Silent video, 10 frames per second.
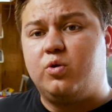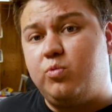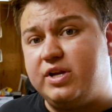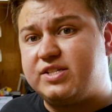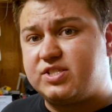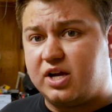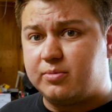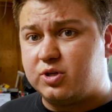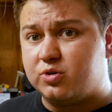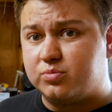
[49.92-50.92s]
when it's time
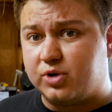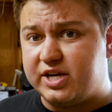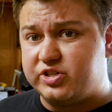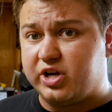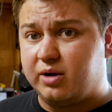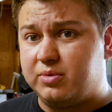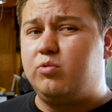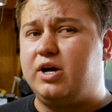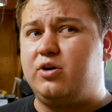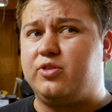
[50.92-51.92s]
to do a brake job?
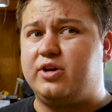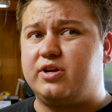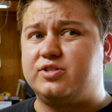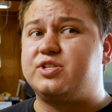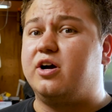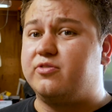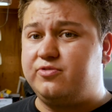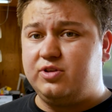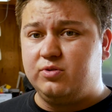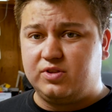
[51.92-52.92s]
Well, there's a
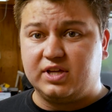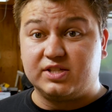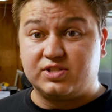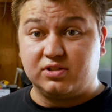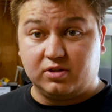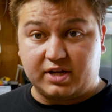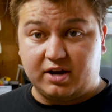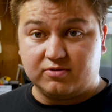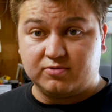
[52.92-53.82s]
few things to look out